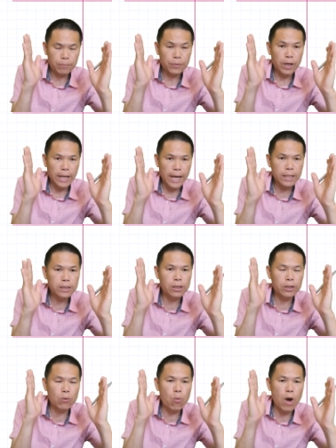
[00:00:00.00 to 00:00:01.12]
Okay, so
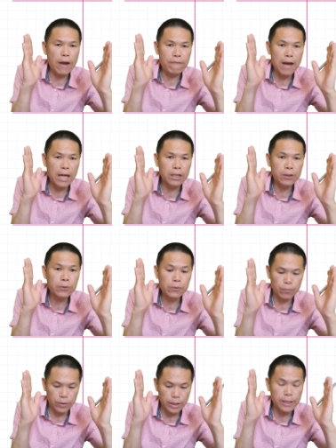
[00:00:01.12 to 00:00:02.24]
the y value
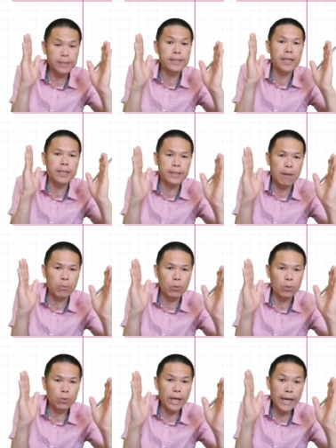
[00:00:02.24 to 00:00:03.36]
is double.
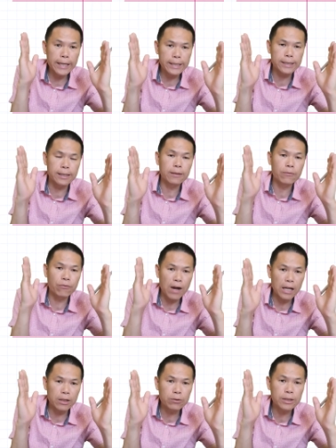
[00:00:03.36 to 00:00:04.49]
X
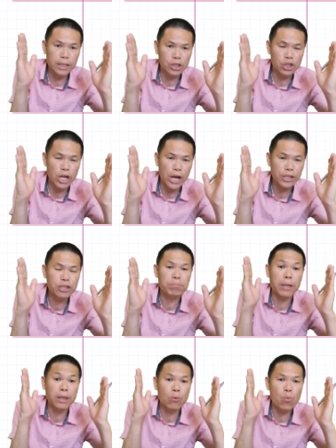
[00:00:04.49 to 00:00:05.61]
value doesn't change,
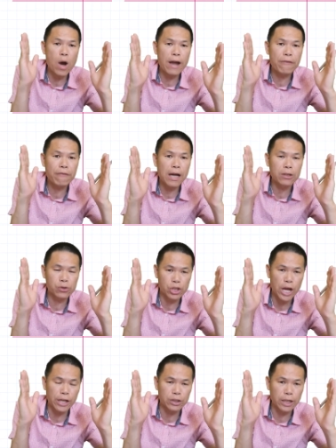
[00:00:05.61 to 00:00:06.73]
but the y value
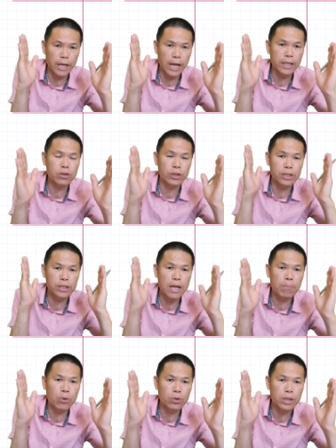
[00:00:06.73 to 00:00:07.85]
change. Okay, so it
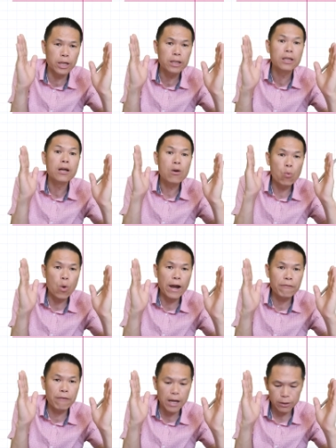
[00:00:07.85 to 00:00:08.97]
double the y
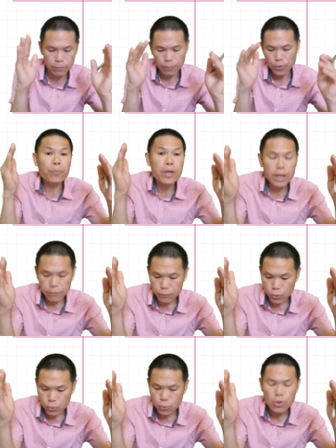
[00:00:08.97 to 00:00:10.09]
value. Negative
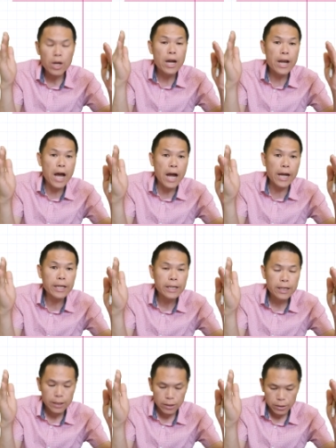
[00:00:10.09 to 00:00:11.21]
2, 9.
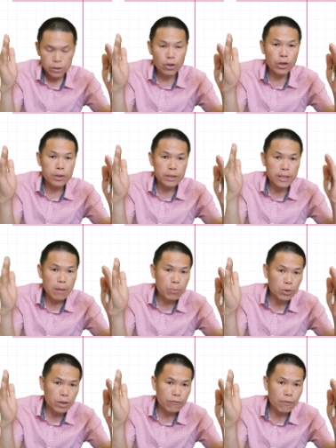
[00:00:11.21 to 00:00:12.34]
So it
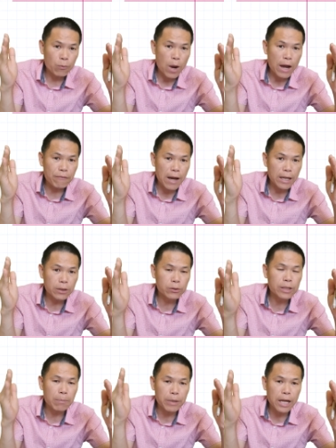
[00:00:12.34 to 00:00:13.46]
doubled the y value,
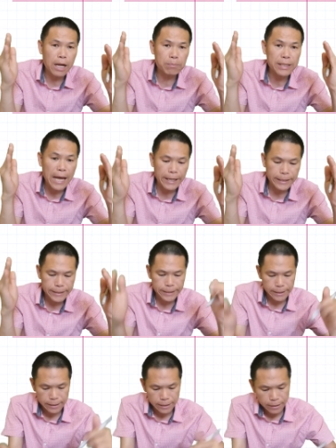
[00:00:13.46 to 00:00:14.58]
that becomes 18.